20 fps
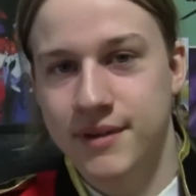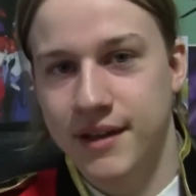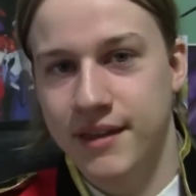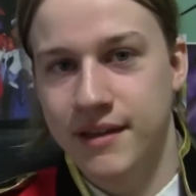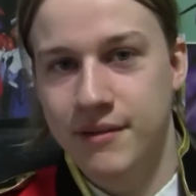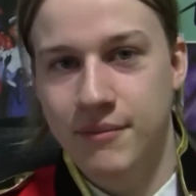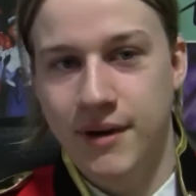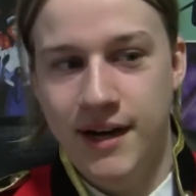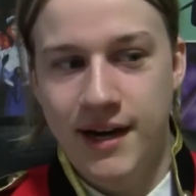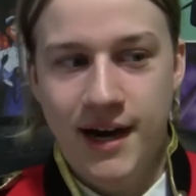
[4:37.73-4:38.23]
I
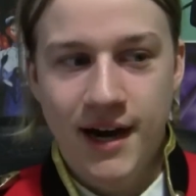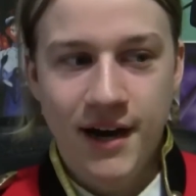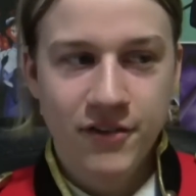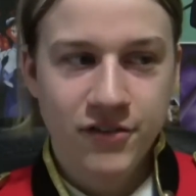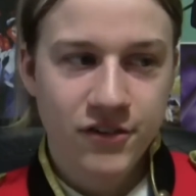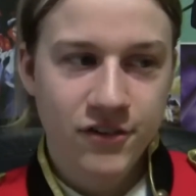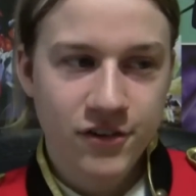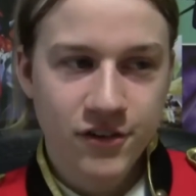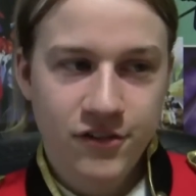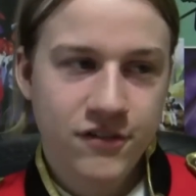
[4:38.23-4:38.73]
think my
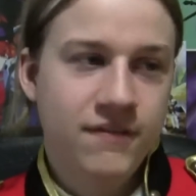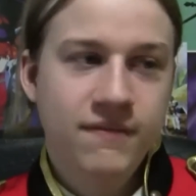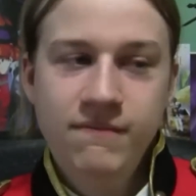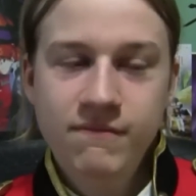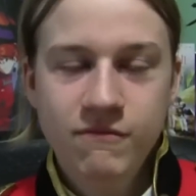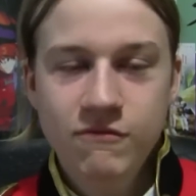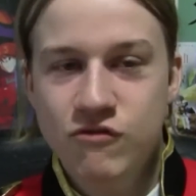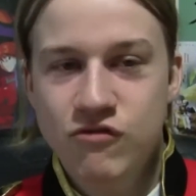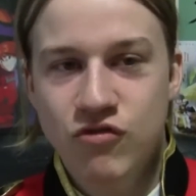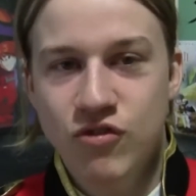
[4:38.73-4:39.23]
eyes are just
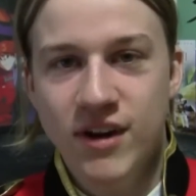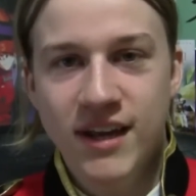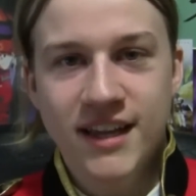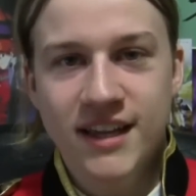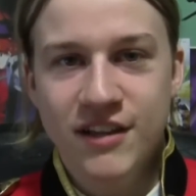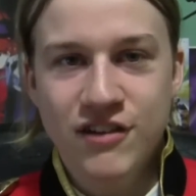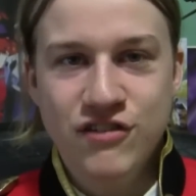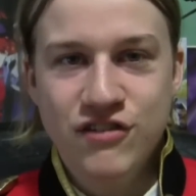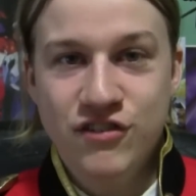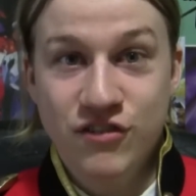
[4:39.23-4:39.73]

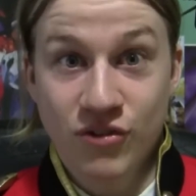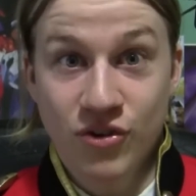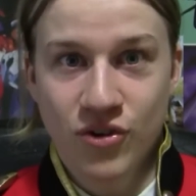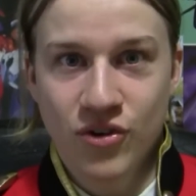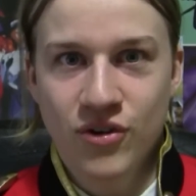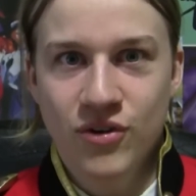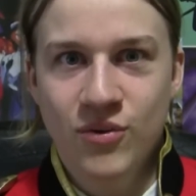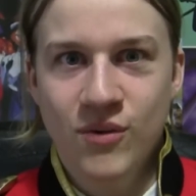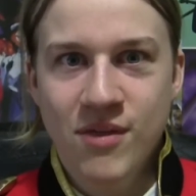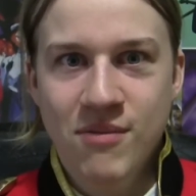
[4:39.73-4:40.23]
really
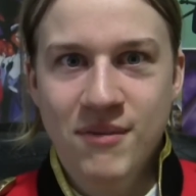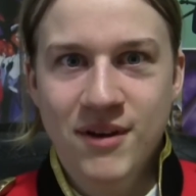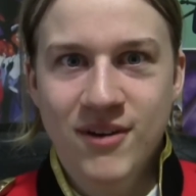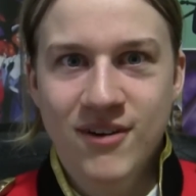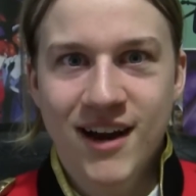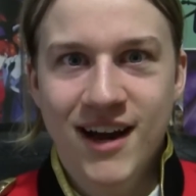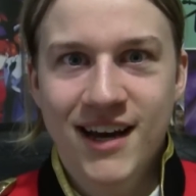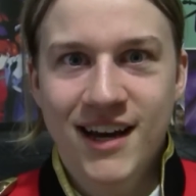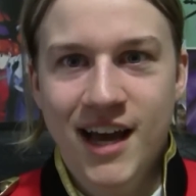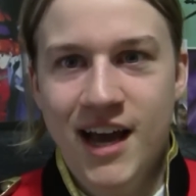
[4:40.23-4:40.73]
screwing with me
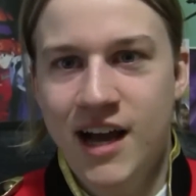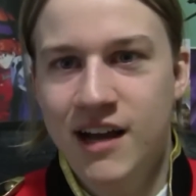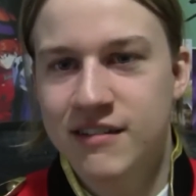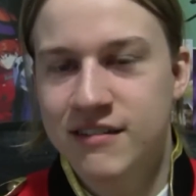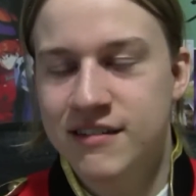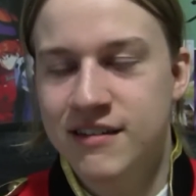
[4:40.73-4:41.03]
right now,